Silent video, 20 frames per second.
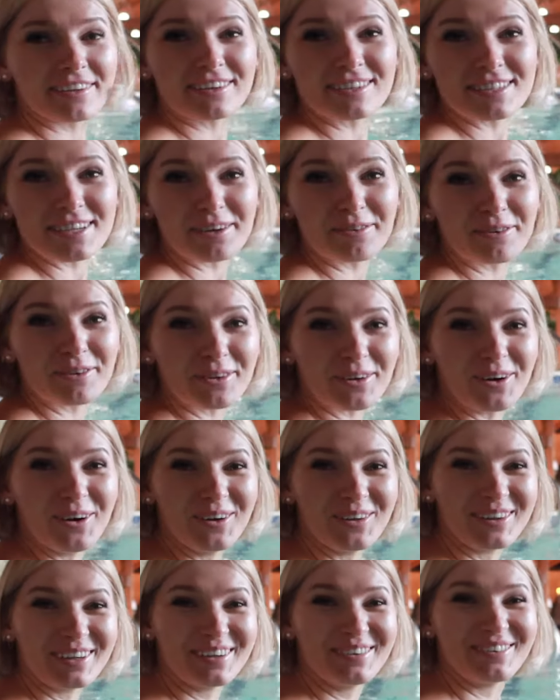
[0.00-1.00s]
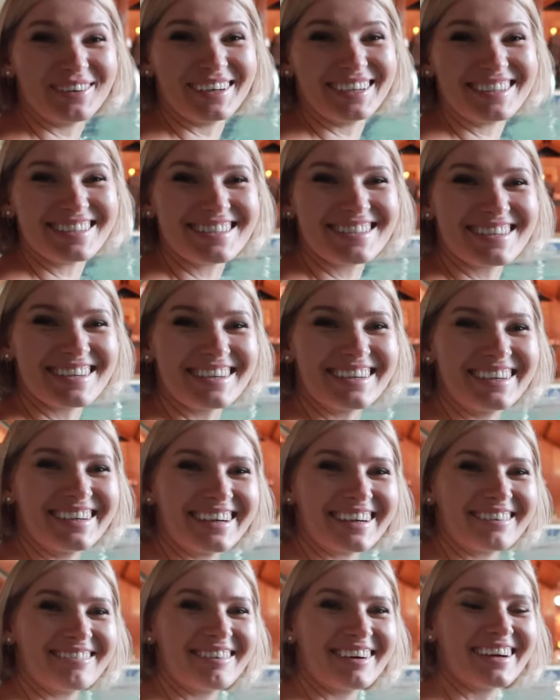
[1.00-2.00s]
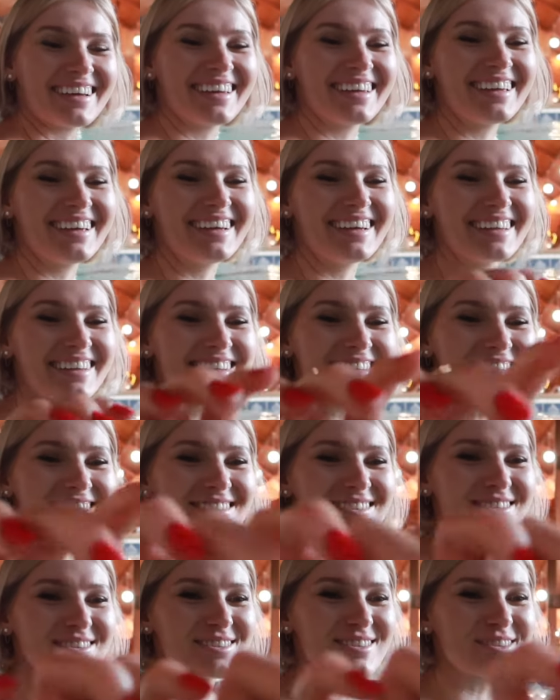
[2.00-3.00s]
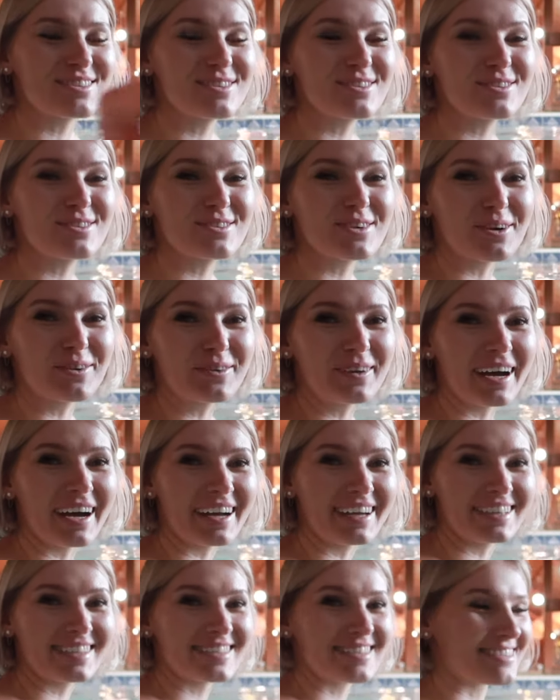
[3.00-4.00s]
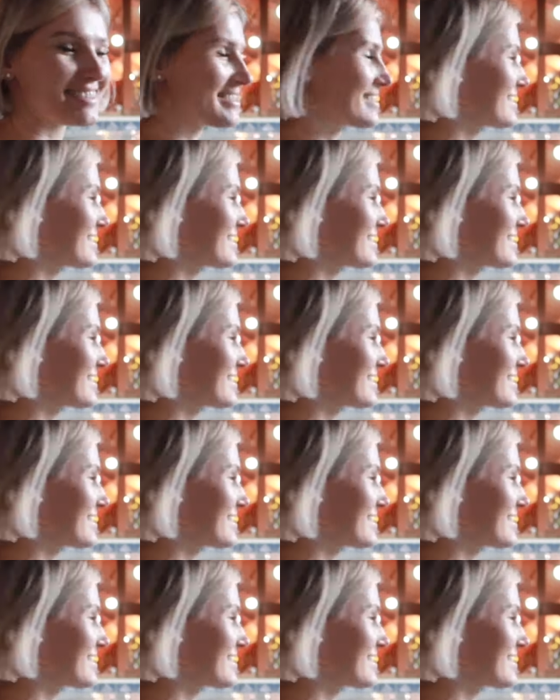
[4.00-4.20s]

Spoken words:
It looks like we're the only ones in here, but this is so nice.